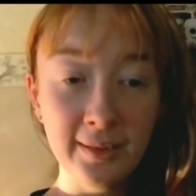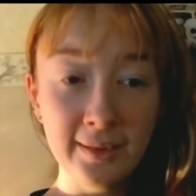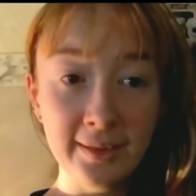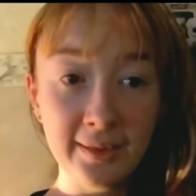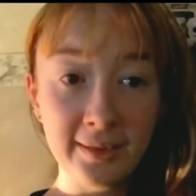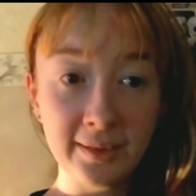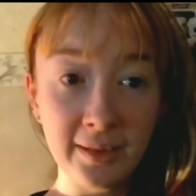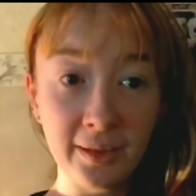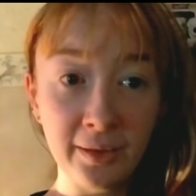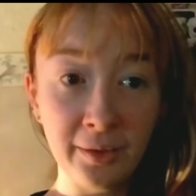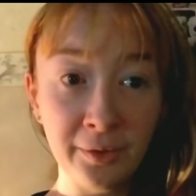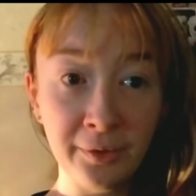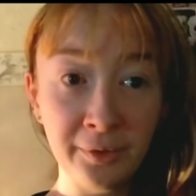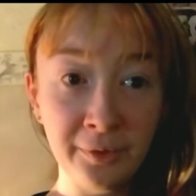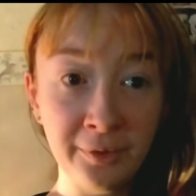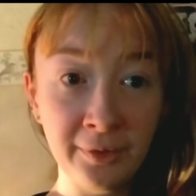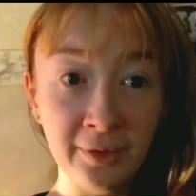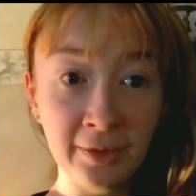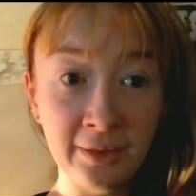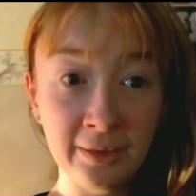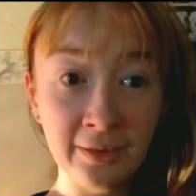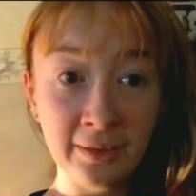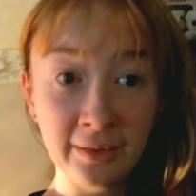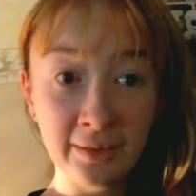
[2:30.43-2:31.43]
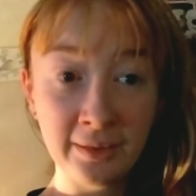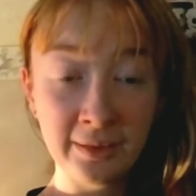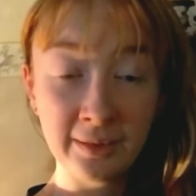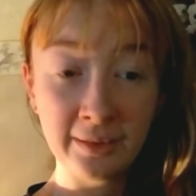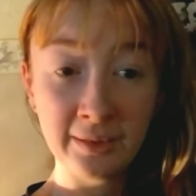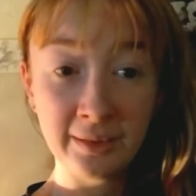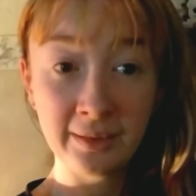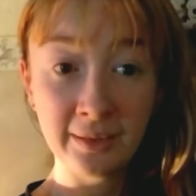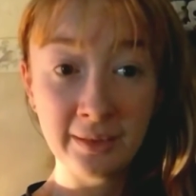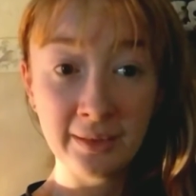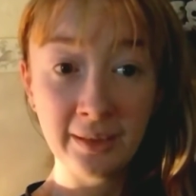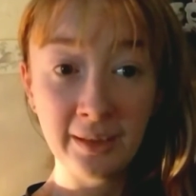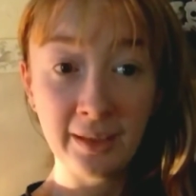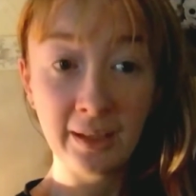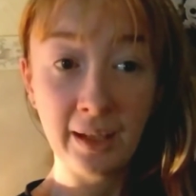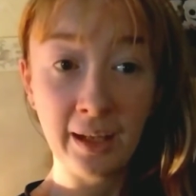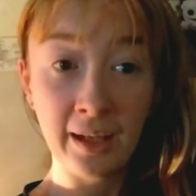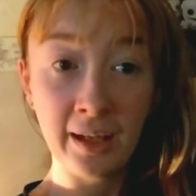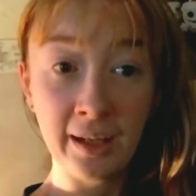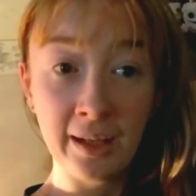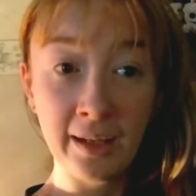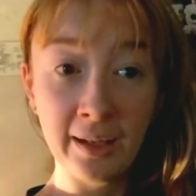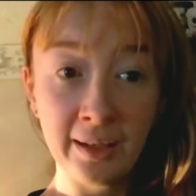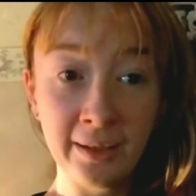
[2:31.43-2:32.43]
So
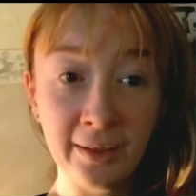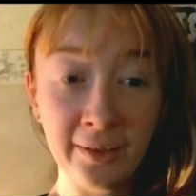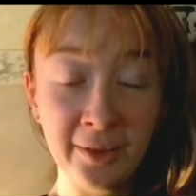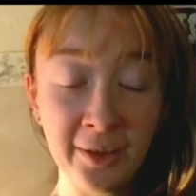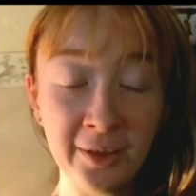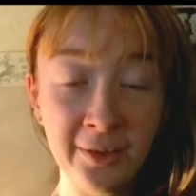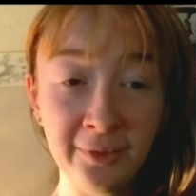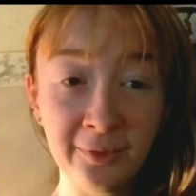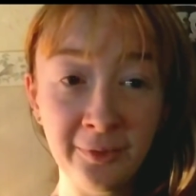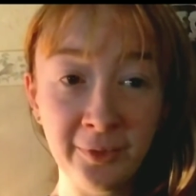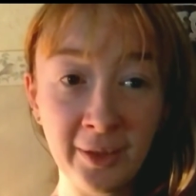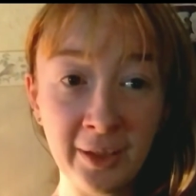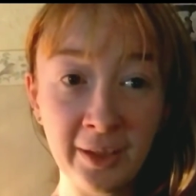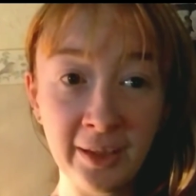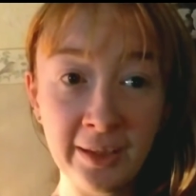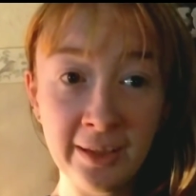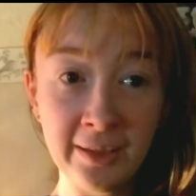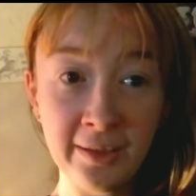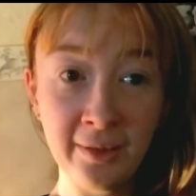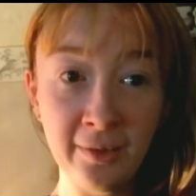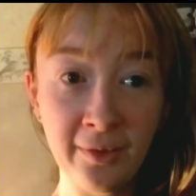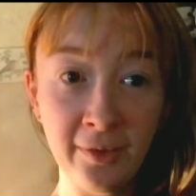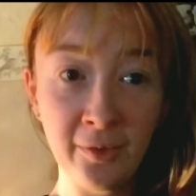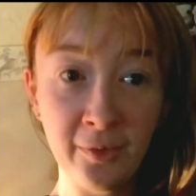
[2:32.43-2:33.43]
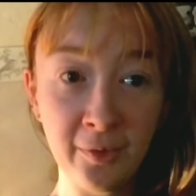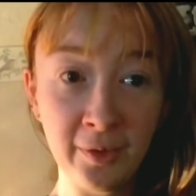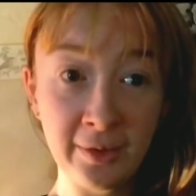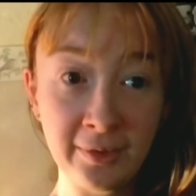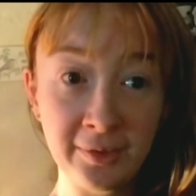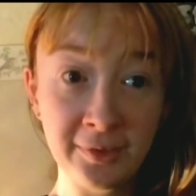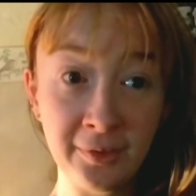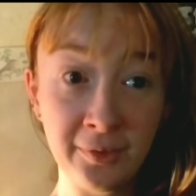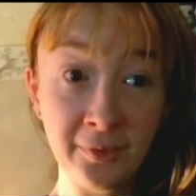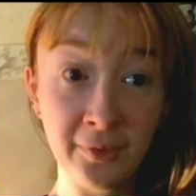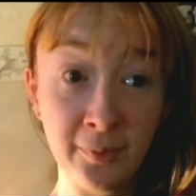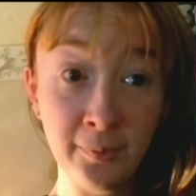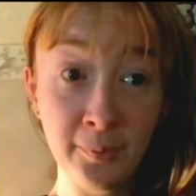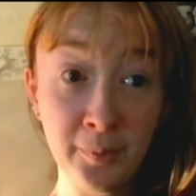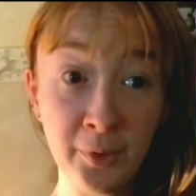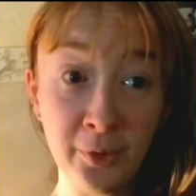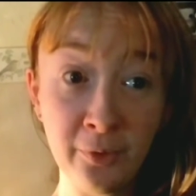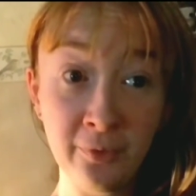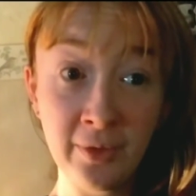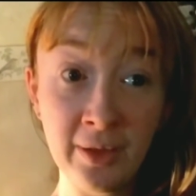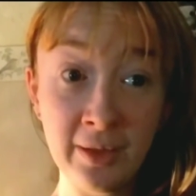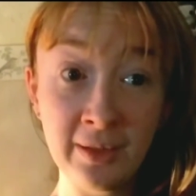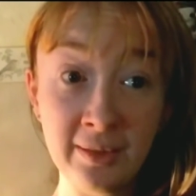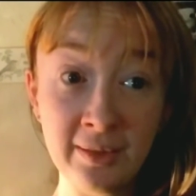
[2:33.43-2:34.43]
I couldn't really do the rest of the
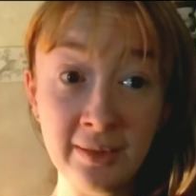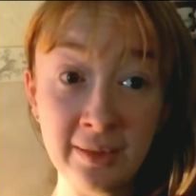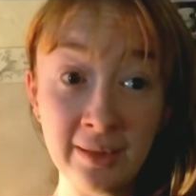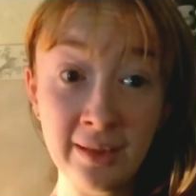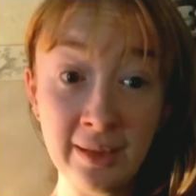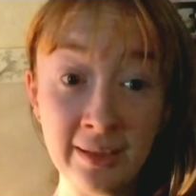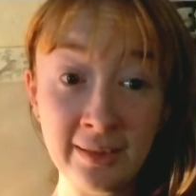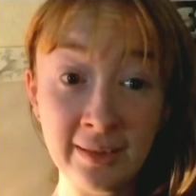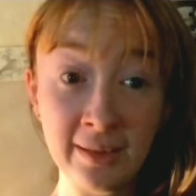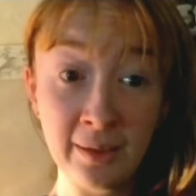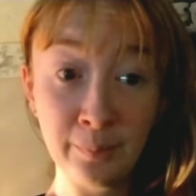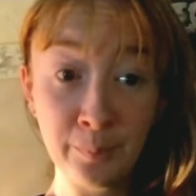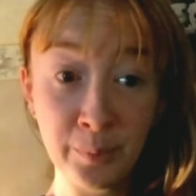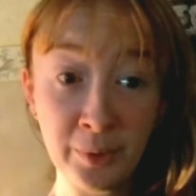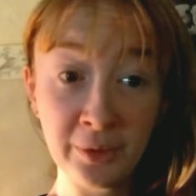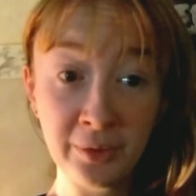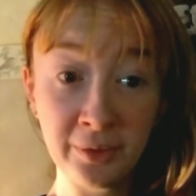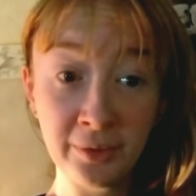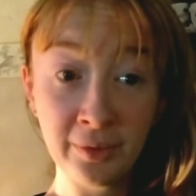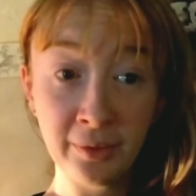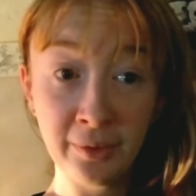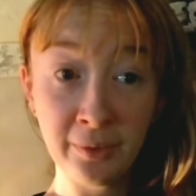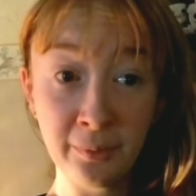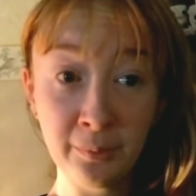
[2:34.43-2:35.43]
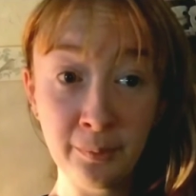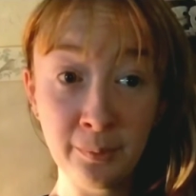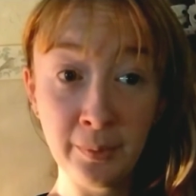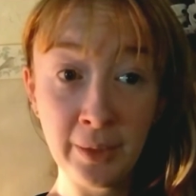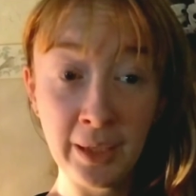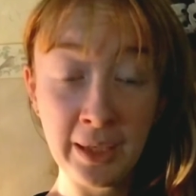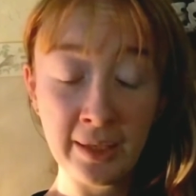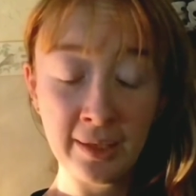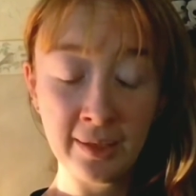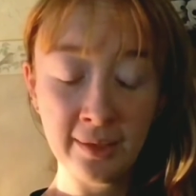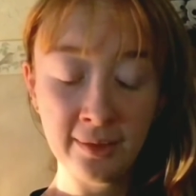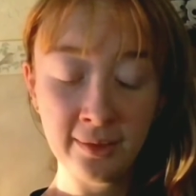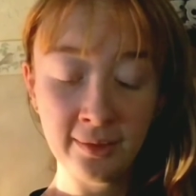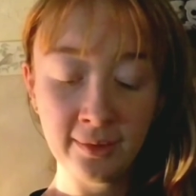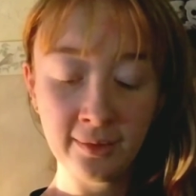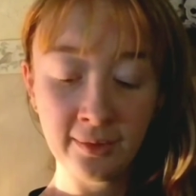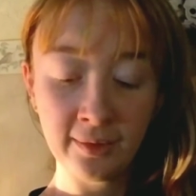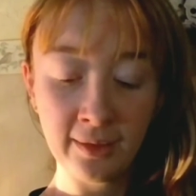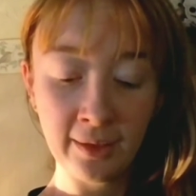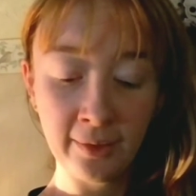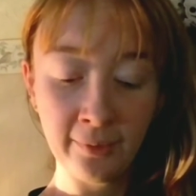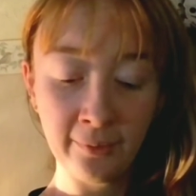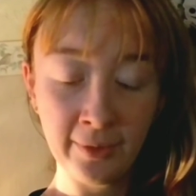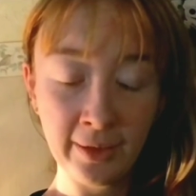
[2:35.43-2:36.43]
movies this episode
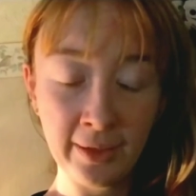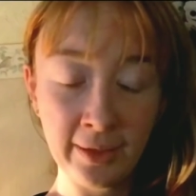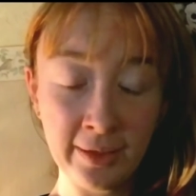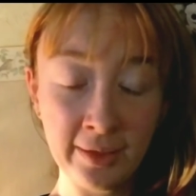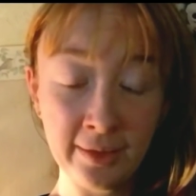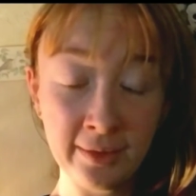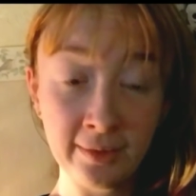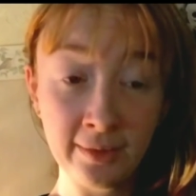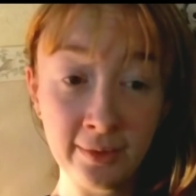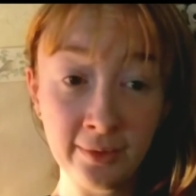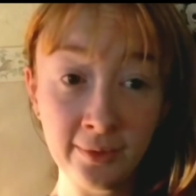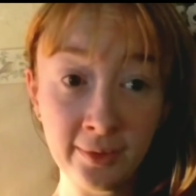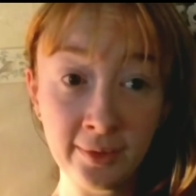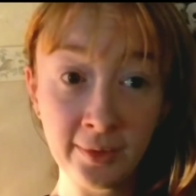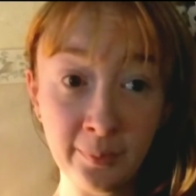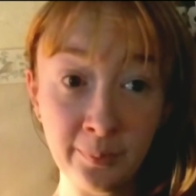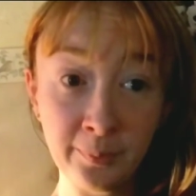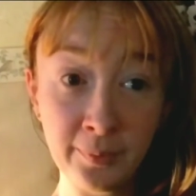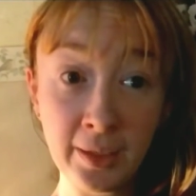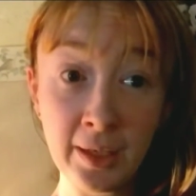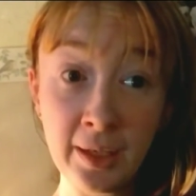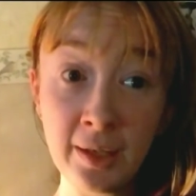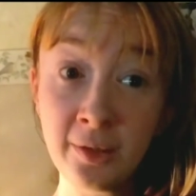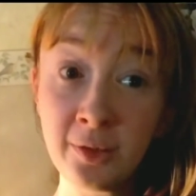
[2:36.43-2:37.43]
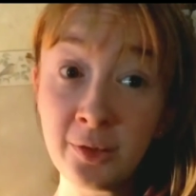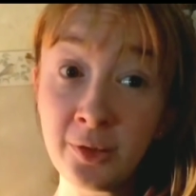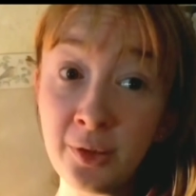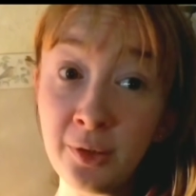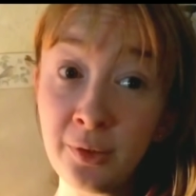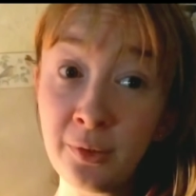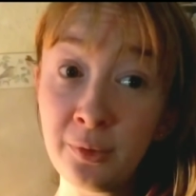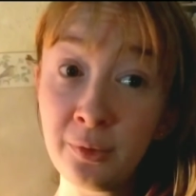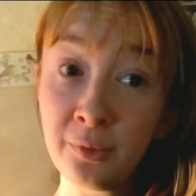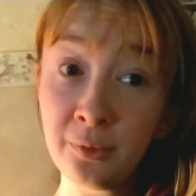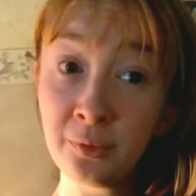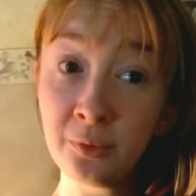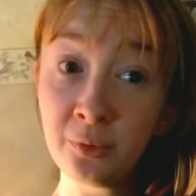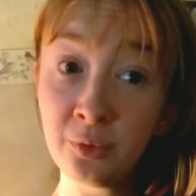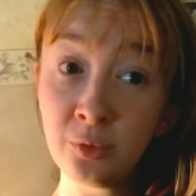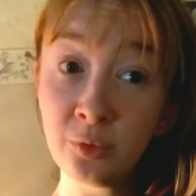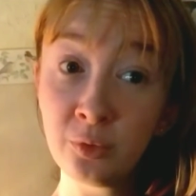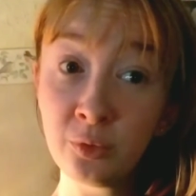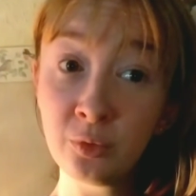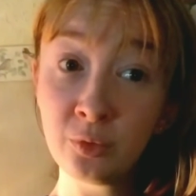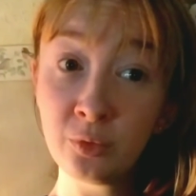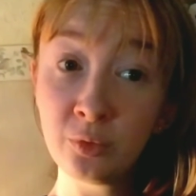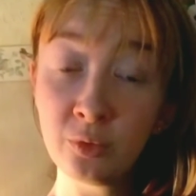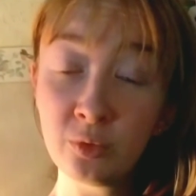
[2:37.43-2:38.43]
because I ran into some
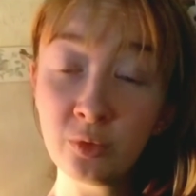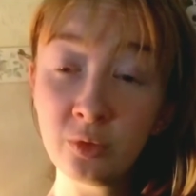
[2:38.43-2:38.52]
issues.